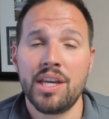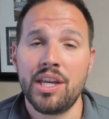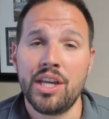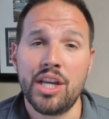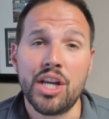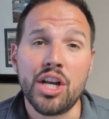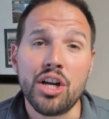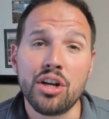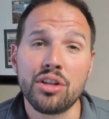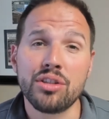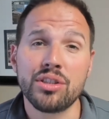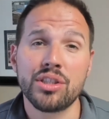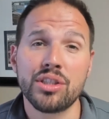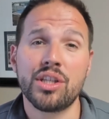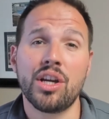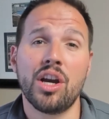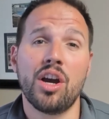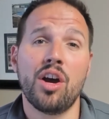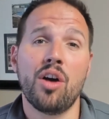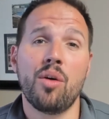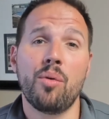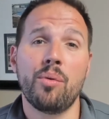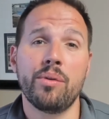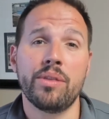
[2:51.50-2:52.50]
Years
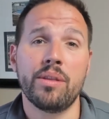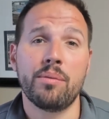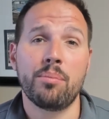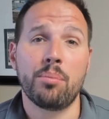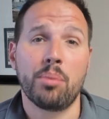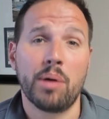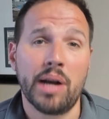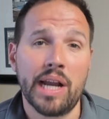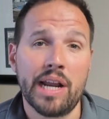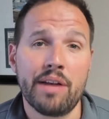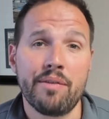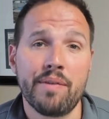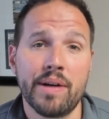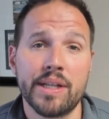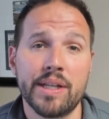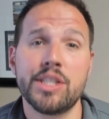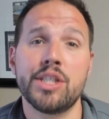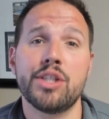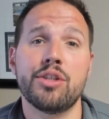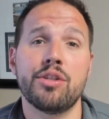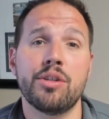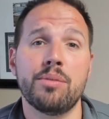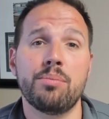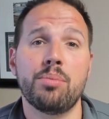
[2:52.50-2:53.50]
ago, when the brand
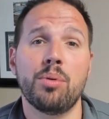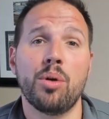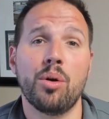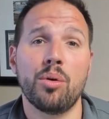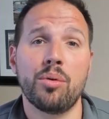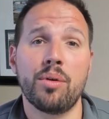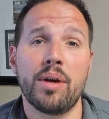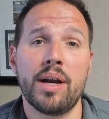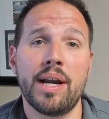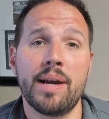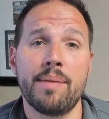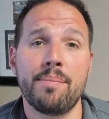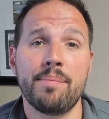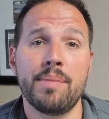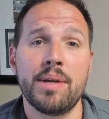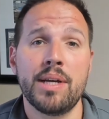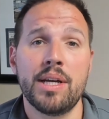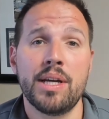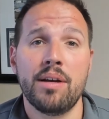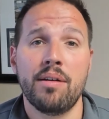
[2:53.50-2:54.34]
registry program